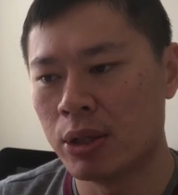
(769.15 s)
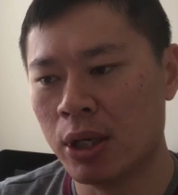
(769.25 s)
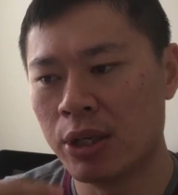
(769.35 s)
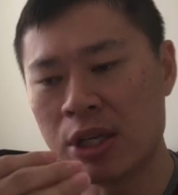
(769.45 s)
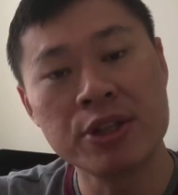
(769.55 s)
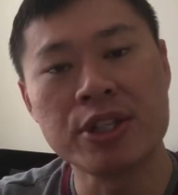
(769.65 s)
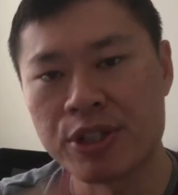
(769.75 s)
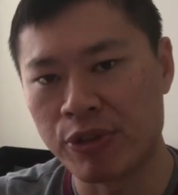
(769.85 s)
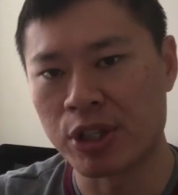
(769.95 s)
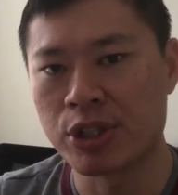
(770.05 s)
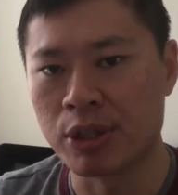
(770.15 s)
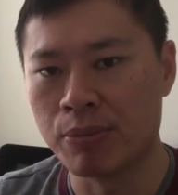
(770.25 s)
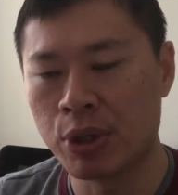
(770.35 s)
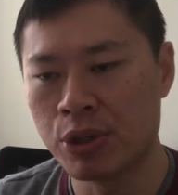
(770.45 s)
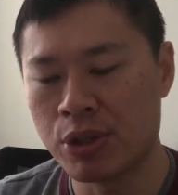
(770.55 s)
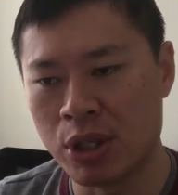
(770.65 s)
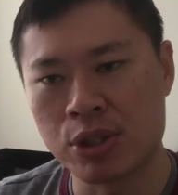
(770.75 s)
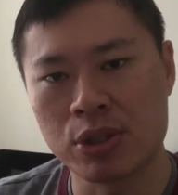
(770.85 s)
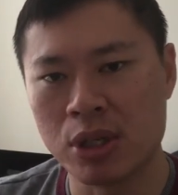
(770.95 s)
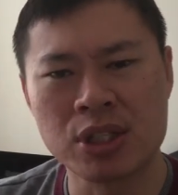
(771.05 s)
it needs fixing, because
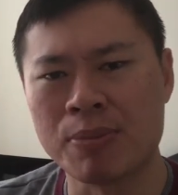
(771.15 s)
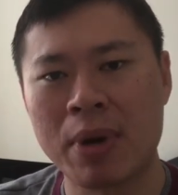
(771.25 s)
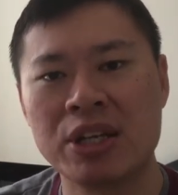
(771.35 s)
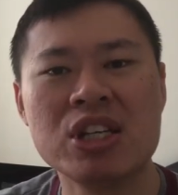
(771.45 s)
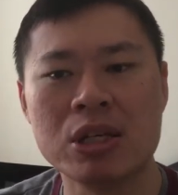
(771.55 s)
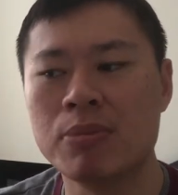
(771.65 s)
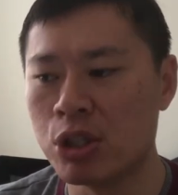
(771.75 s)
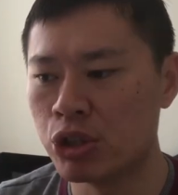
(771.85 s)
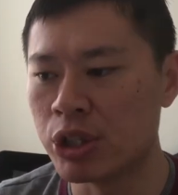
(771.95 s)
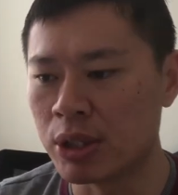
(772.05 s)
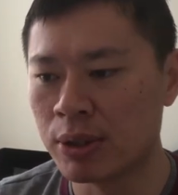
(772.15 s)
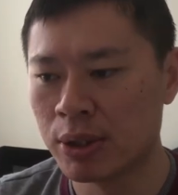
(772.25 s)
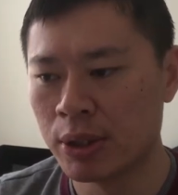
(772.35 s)
it's a money image thing.